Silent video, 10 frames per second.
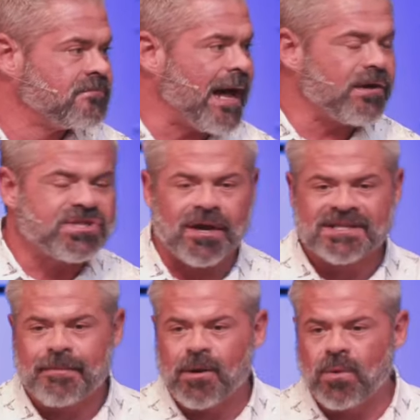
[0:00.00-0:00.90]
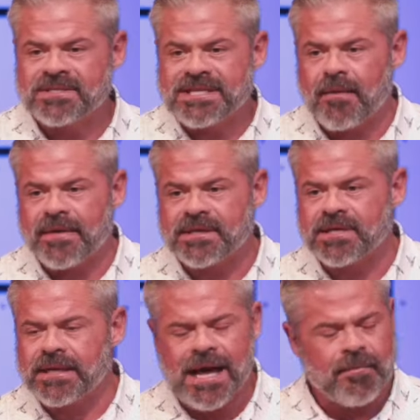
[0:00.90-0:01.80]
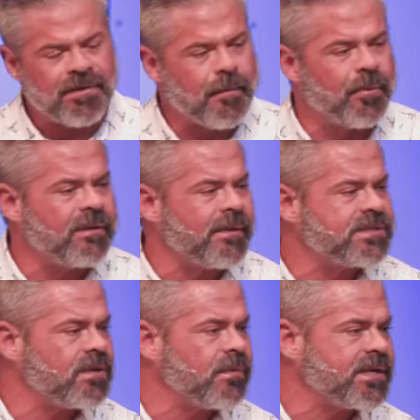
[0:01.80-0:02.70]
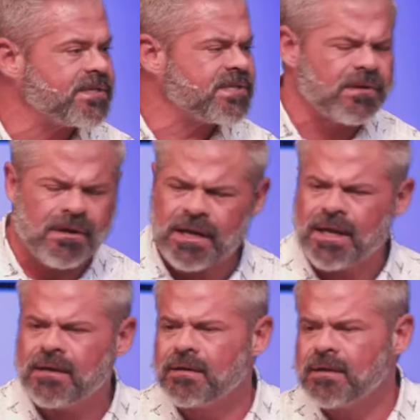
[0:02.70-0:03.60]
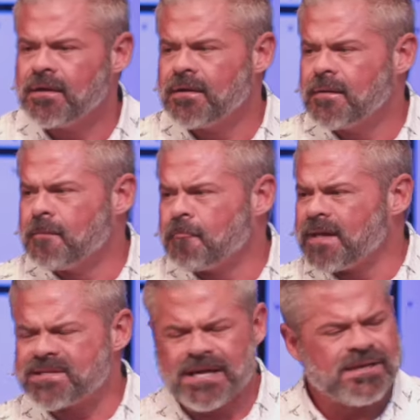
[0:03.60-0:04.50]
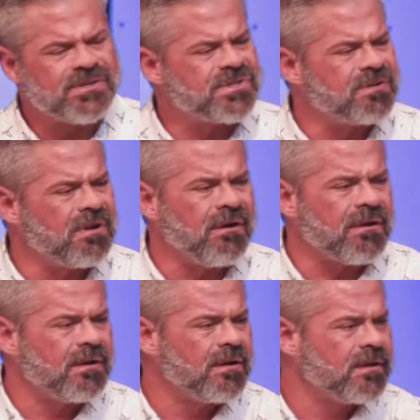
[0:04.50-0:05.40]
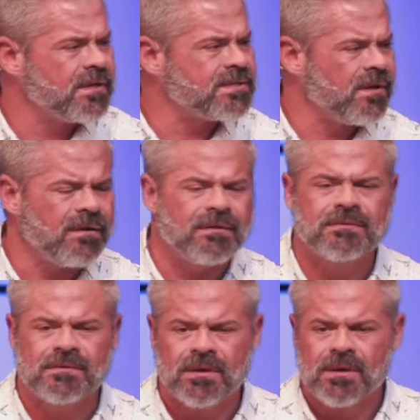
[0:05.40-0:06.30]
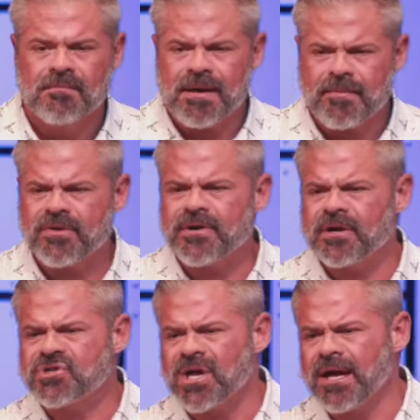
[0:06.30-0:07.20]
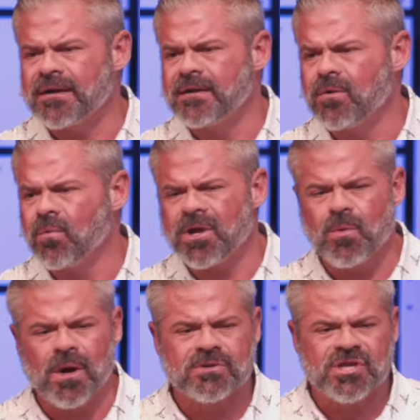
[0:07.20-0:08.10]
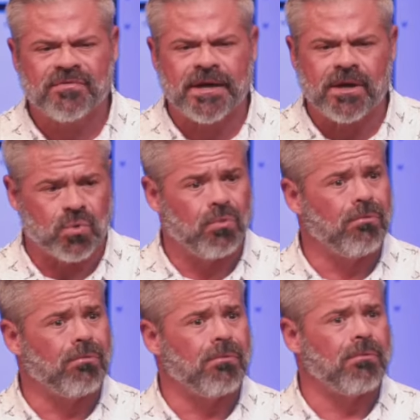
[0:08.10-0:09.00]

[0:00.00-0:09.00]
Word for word: I was talking to somebody one time, they said, Yeah, I'm thinking about putting in my two weeks. I said, Oh, yeah. They said, Yeah, it's just so dark. I said, Oh, maybe you're there to shine. Where do you work? Chick fil A. Ooh.